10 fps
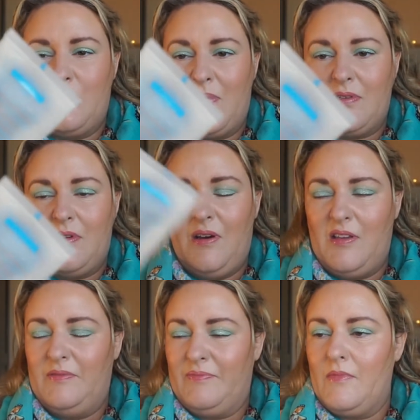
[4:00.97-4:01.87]
But
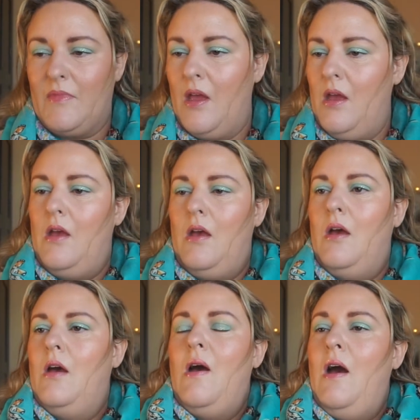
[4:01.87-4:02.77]
I
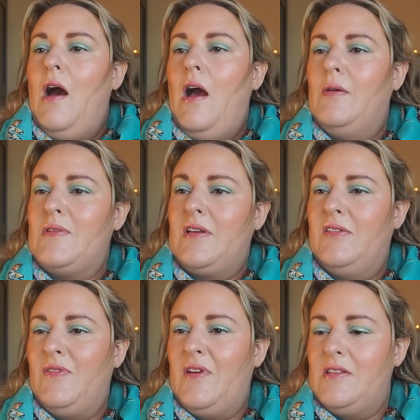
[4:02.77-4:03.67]
was
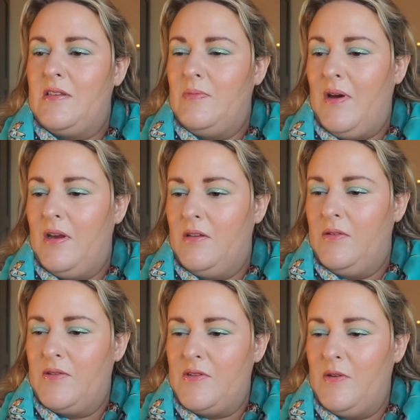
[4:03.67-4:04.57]
convinced by a
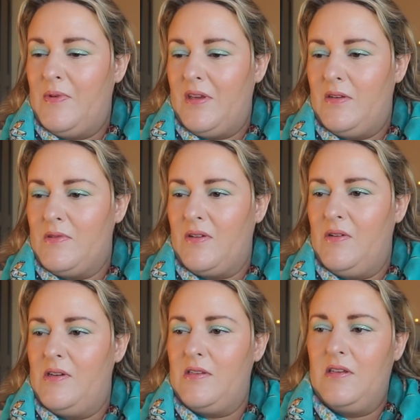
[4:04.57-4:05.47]
YouTuber that it was the
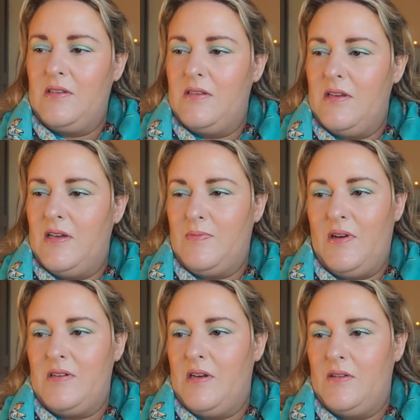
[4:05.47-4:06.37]
greatest thing since sliced
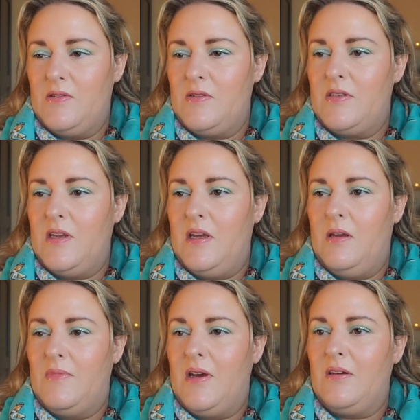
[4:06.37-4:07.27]
bread, and I just
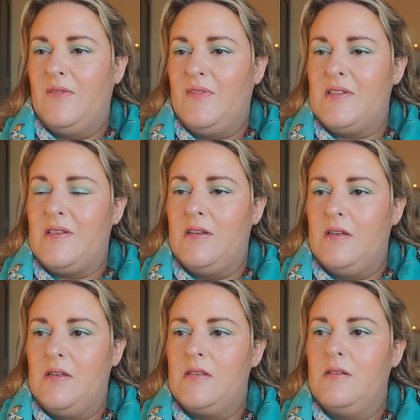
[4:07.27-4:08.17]
am not convinced that
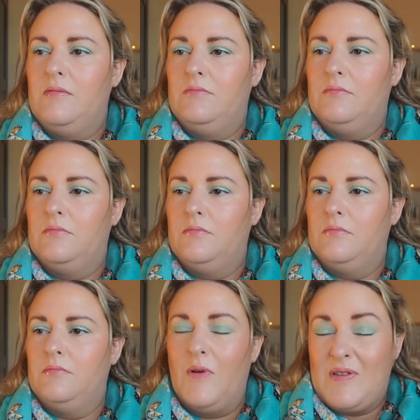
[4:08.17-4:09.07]
it is.
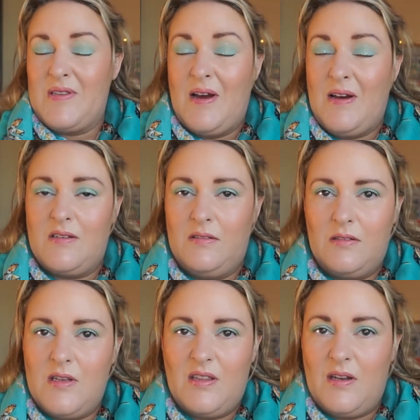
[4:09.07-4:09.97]
No, it's not.
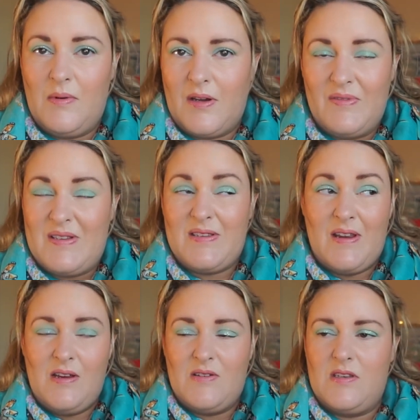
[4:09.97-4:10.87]
It's not that I'm not convinced.
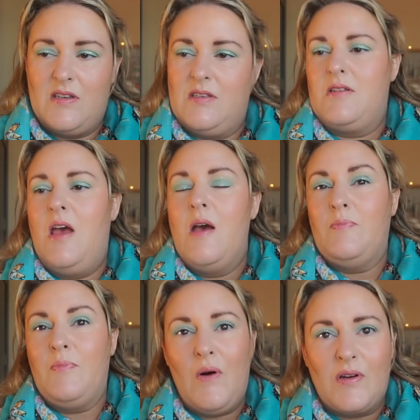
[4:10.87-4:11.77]
It just isn't.
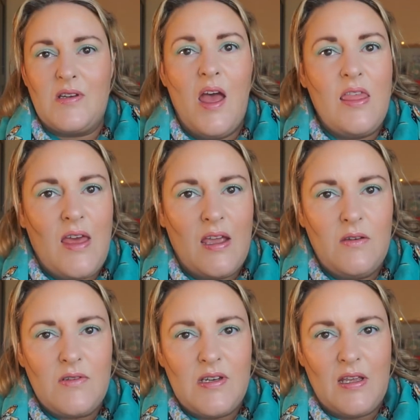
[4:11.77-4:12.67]
But thank
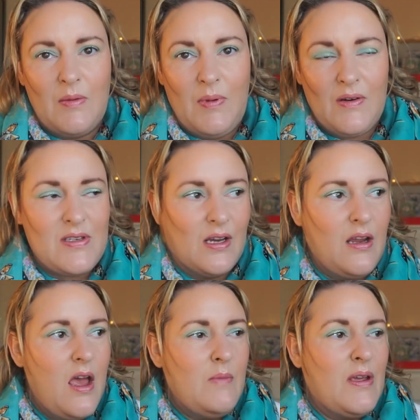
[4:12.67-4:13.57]
you to Nikki Pearson,
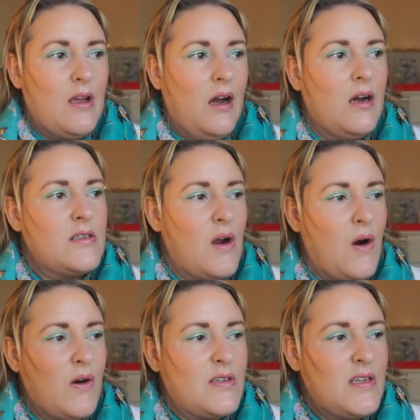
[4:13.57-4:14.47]
because
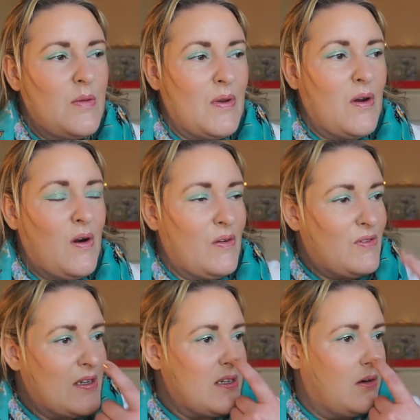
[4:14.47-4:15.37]
her tip in her
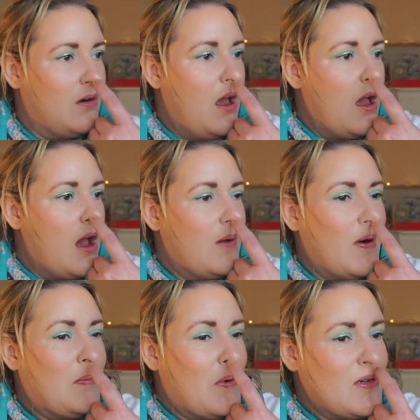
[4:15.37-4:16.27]
video
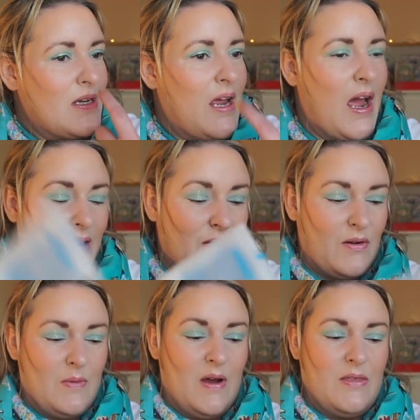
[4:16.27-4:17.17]
about putting hand
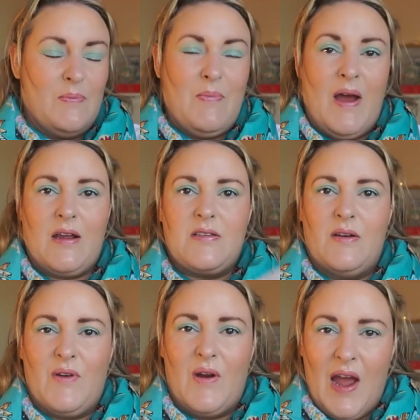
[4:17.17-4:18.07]
cream on the backs
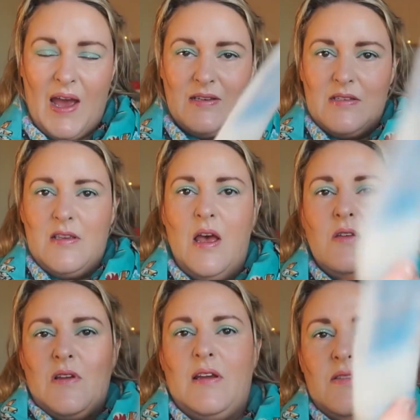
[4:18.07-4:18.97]
of your hands,
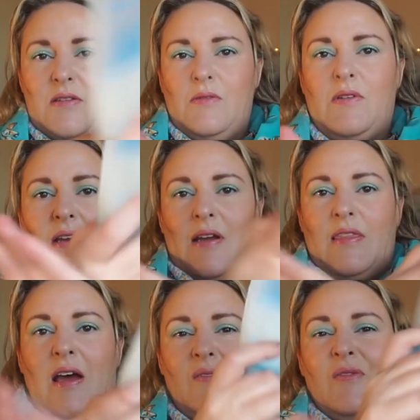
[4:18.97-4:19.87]
so like doing it like
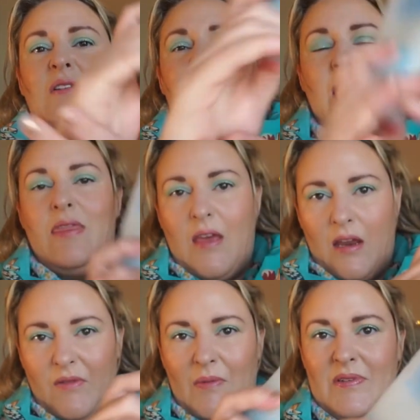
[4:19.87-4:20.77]
that first and
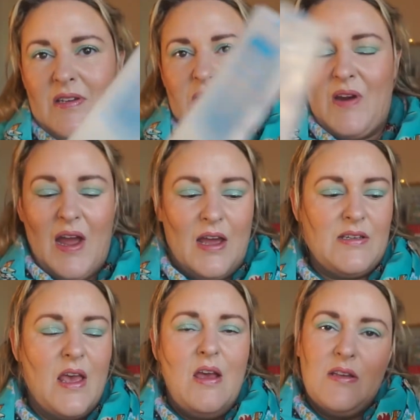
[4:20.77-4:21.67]
then rub it into your
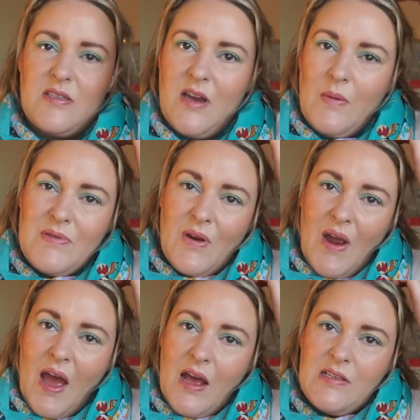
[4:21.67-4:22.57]
hand, stops your
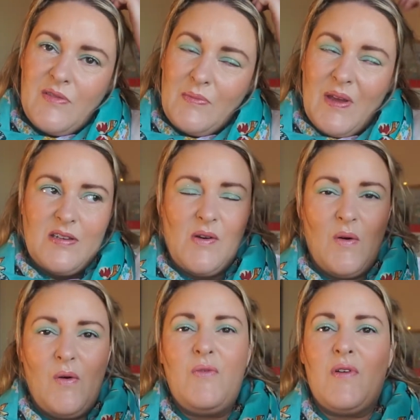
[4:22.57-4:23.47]
hands from getting
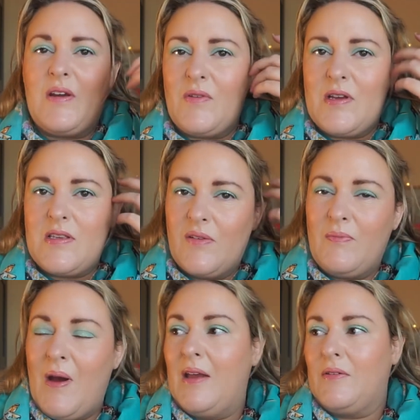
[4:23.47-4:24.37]
overly greasy
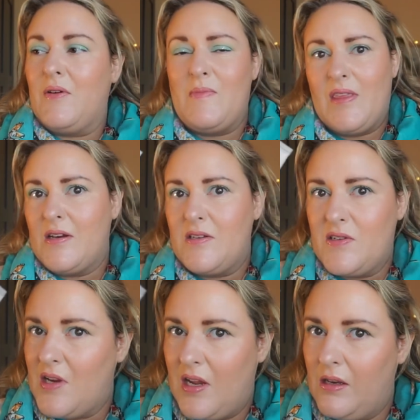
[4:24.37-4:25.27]
from hand cream. And that has
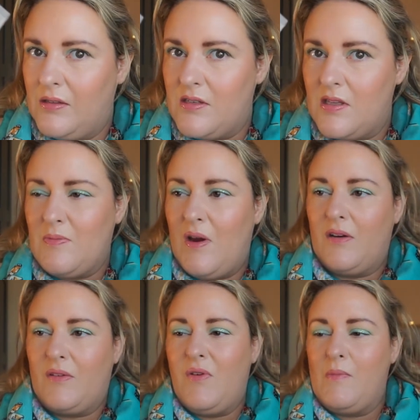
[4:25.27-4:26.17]
changed this
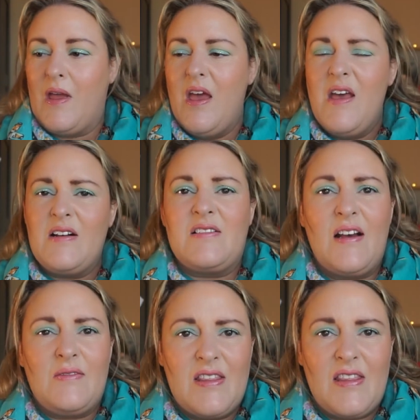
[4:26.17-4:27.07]
product for me, because
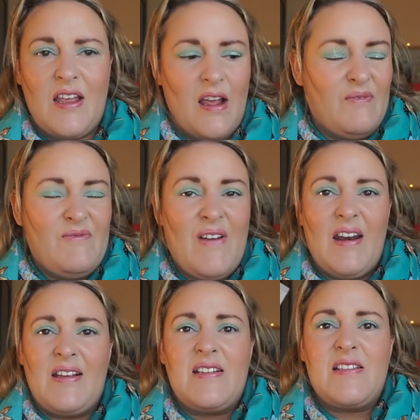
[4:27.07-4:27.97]
that was the thing. It felt
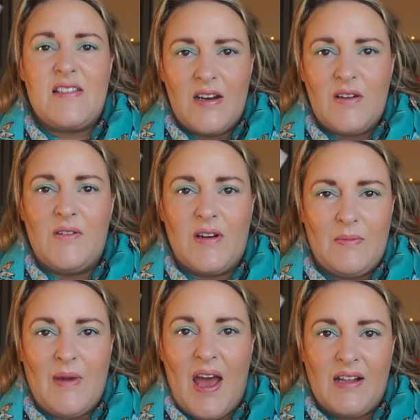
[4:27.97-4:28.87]
like silicone
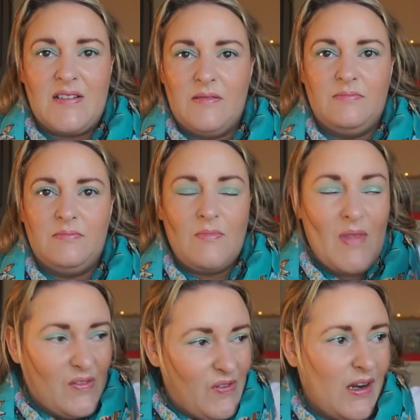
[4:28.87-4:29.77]
on my hands.
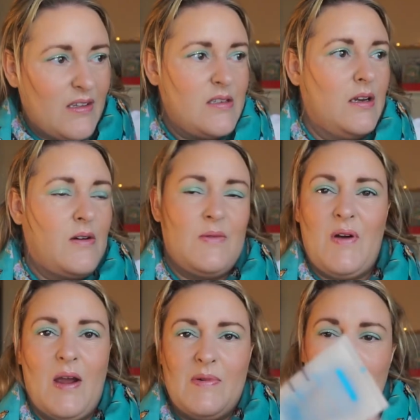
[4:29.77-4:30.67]
It felt like a silicone
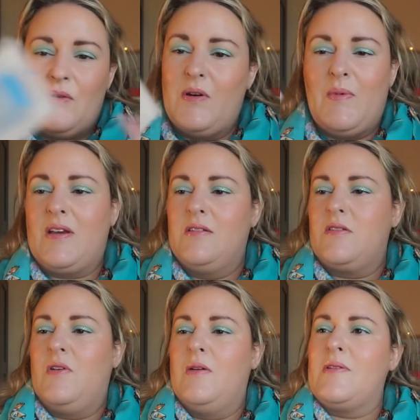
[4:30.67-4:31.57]
primer. It's the only way I can
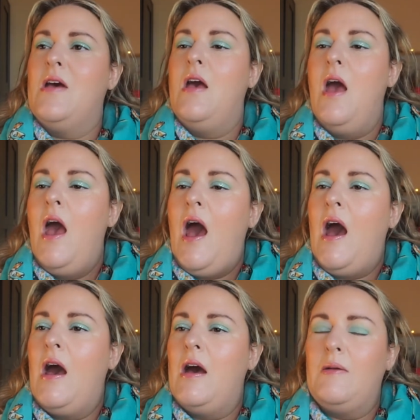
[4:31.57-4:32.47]
describe
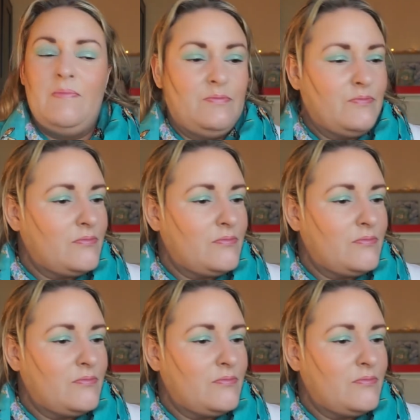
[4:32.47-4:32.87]
it.